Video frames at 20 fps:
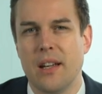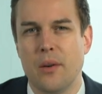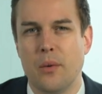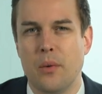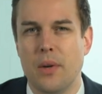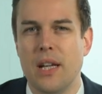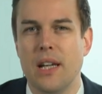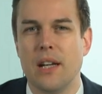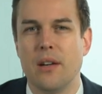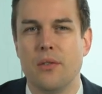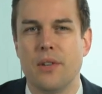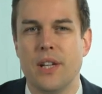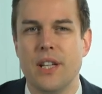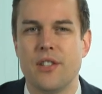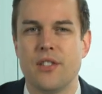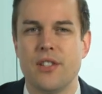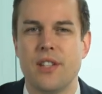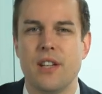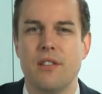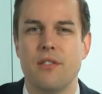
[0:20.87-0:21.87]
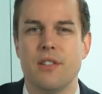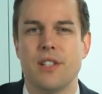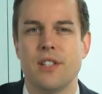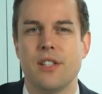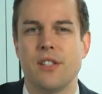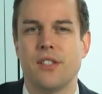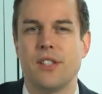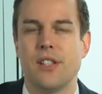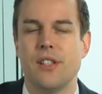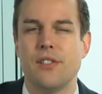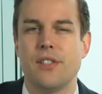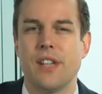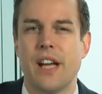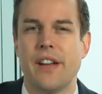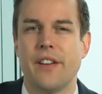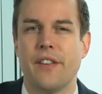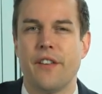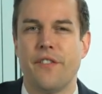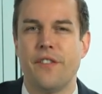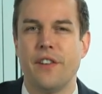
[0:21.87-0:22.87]
We reached the resistance
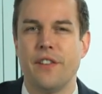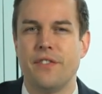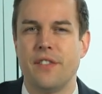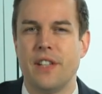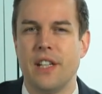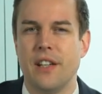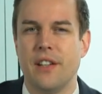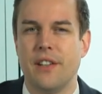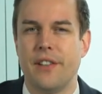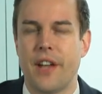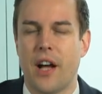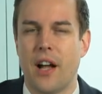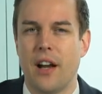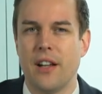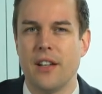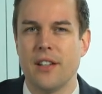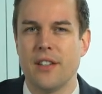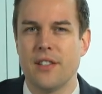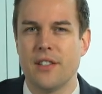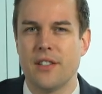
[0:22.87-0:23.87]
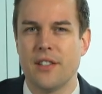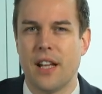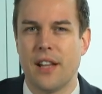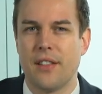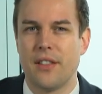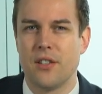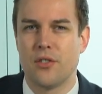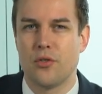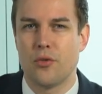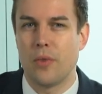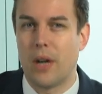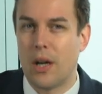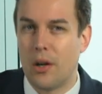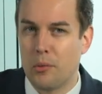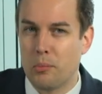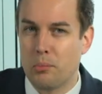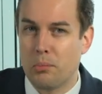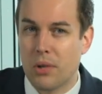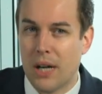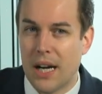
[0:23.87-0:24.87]
at $50 at this
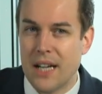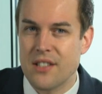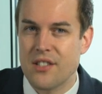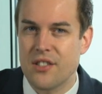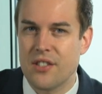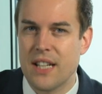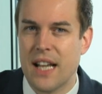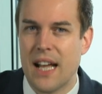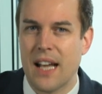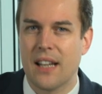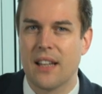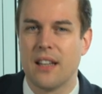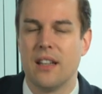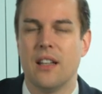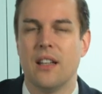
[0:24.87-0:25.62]
round price tag,